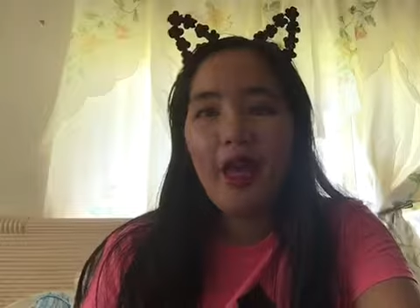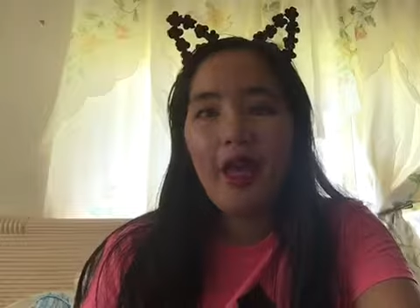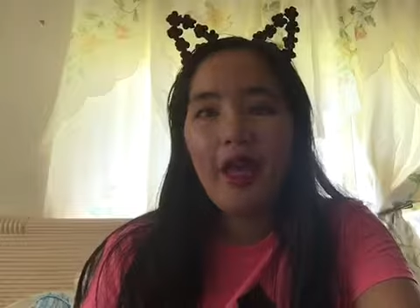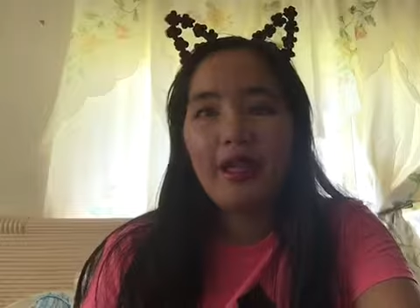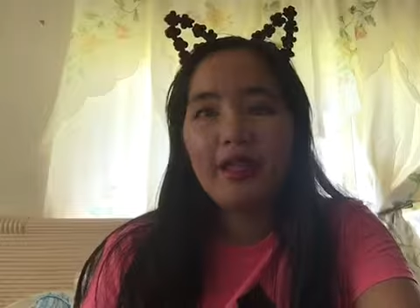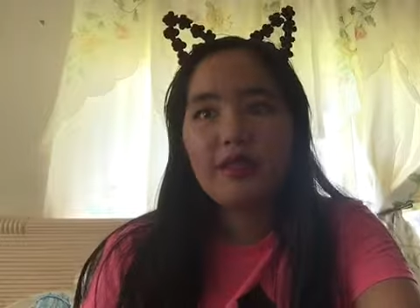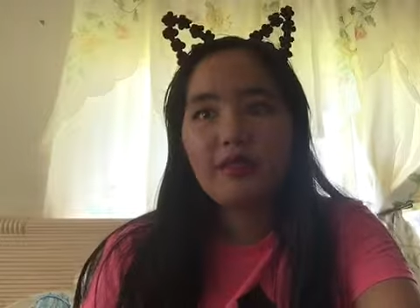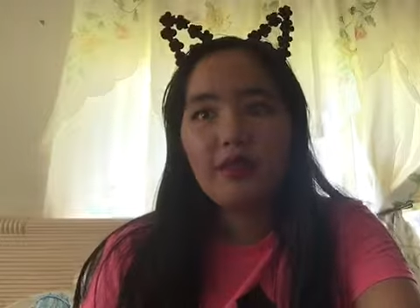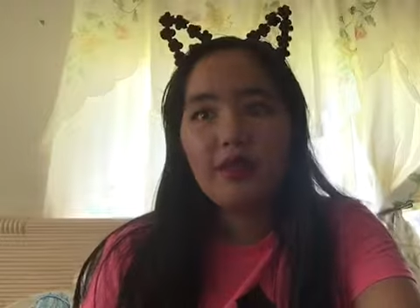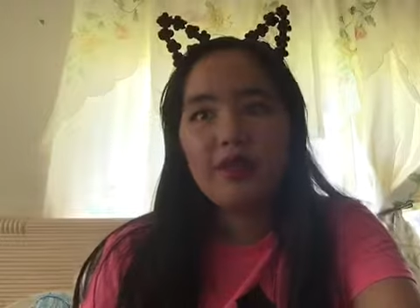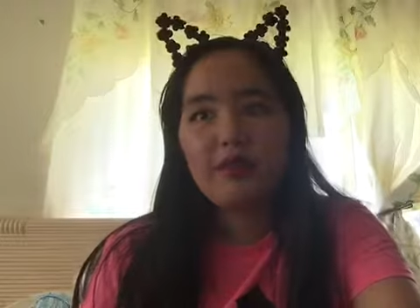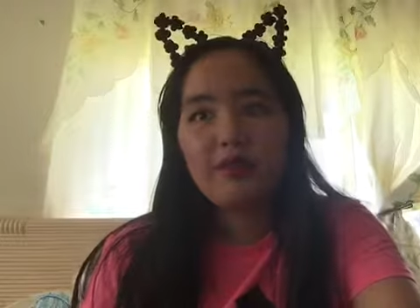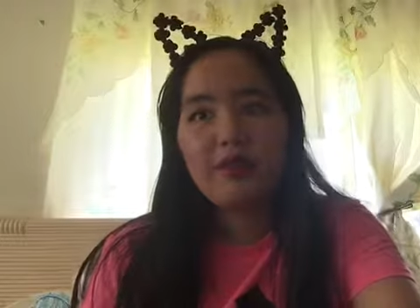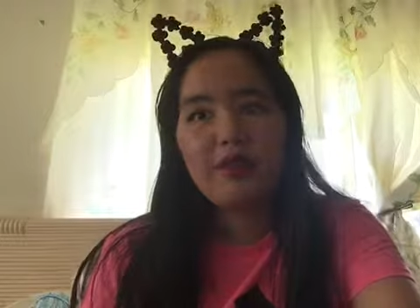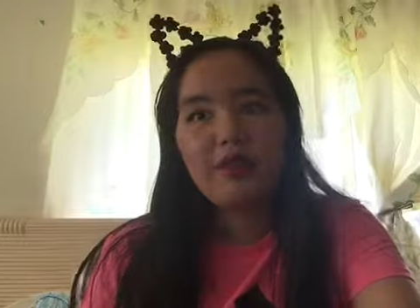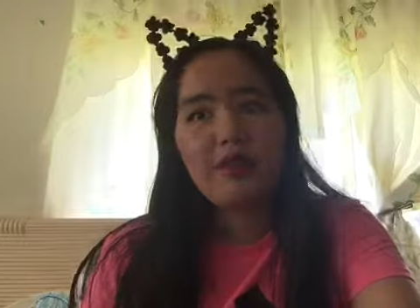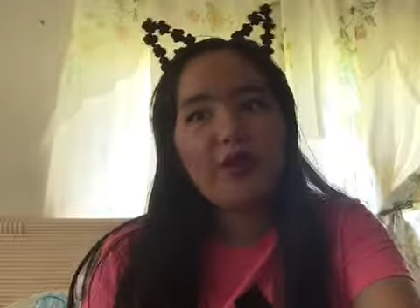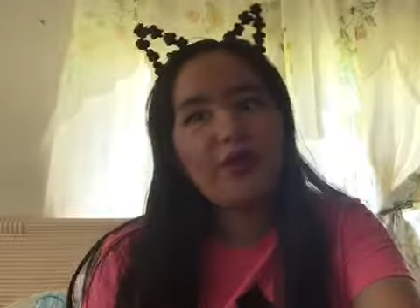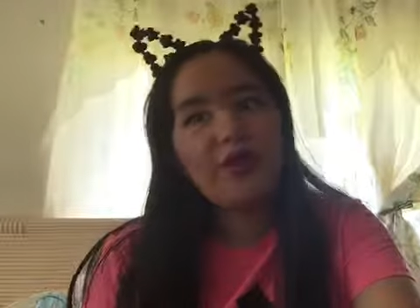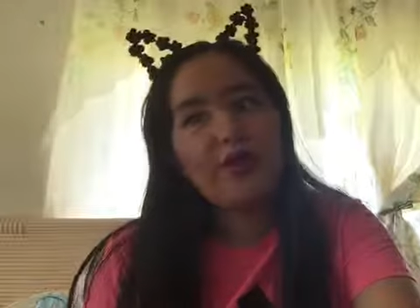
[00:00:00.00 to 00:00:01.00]
I just wanted to make
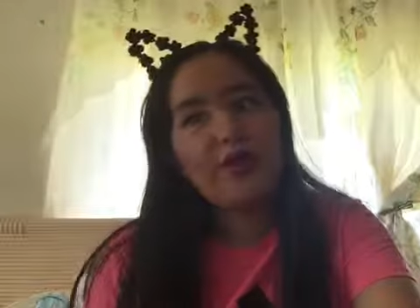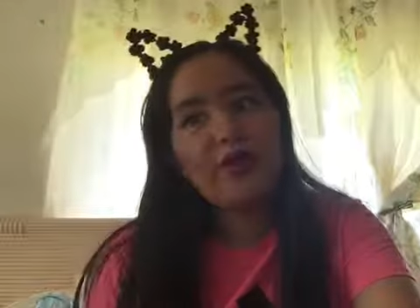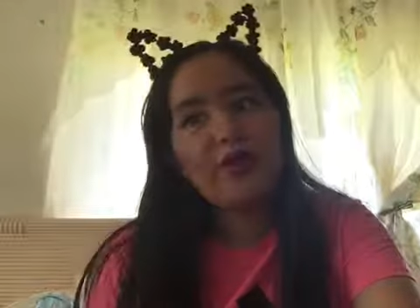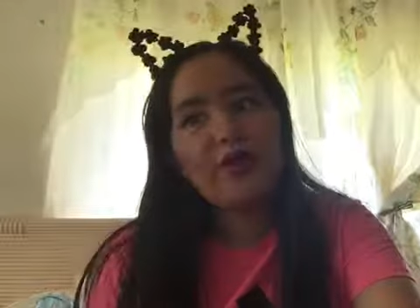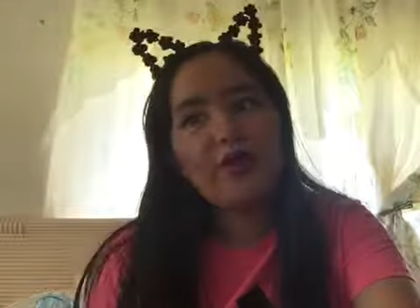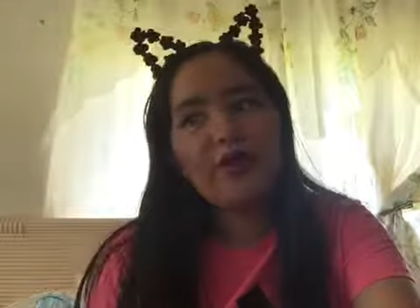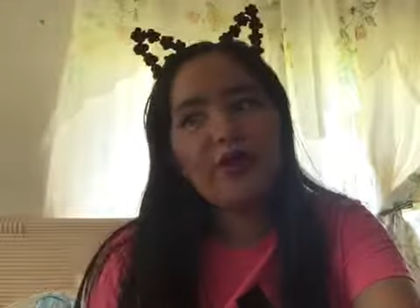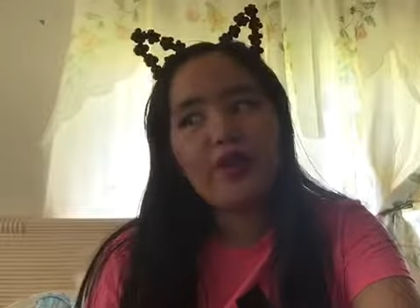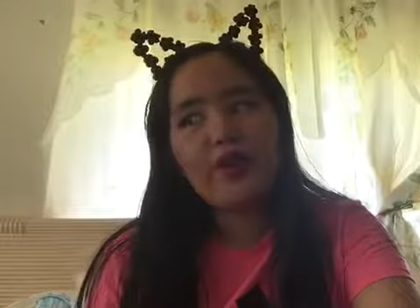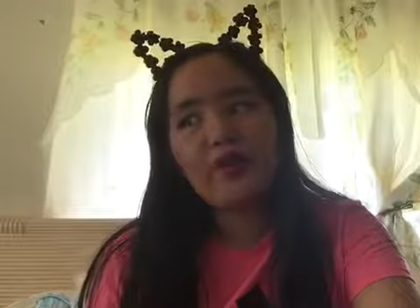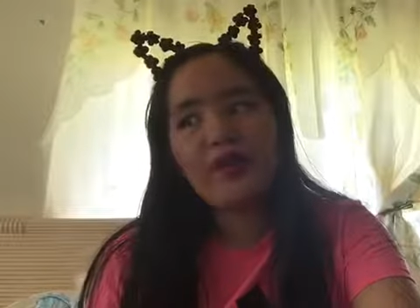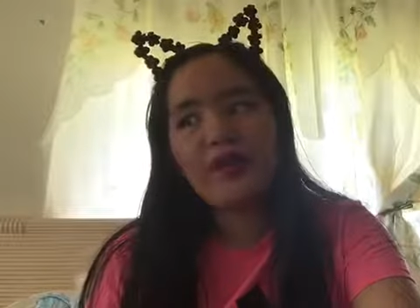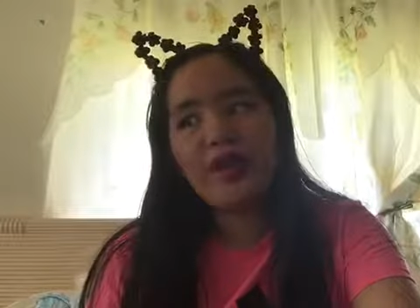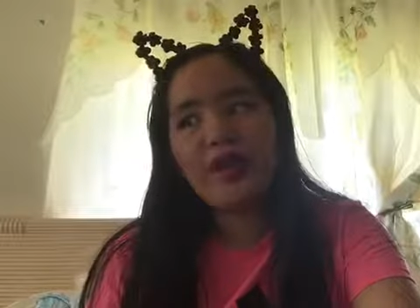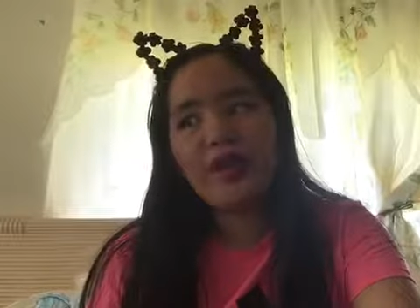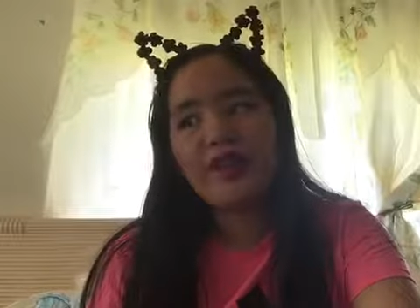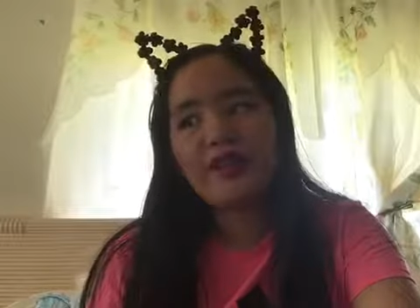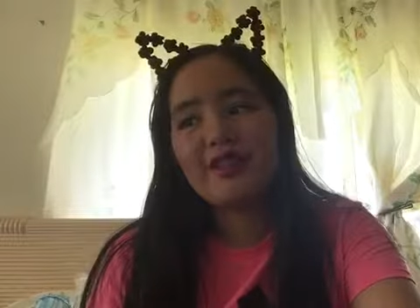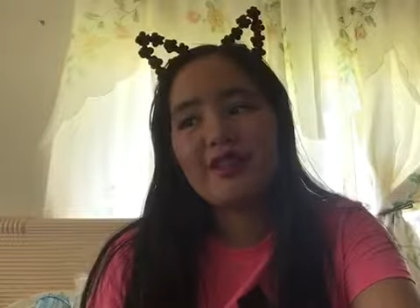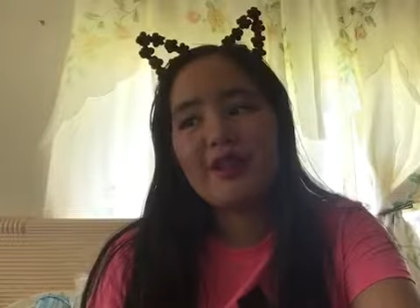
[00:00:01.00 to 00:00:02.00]
this video for you
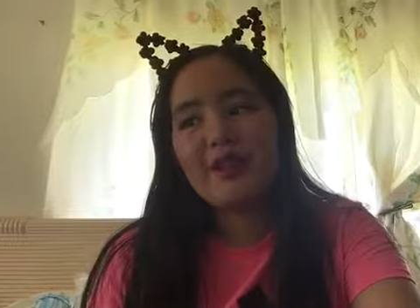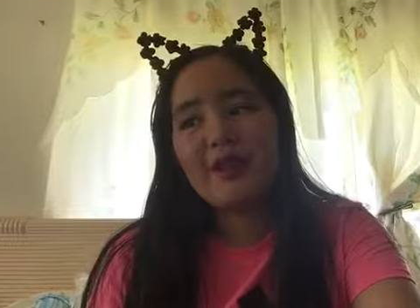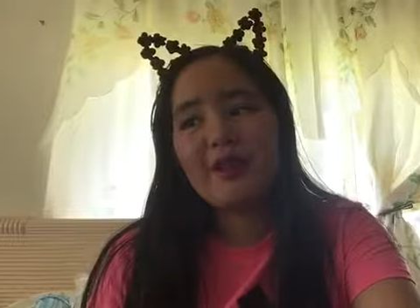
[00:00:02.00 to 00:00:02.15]
guys,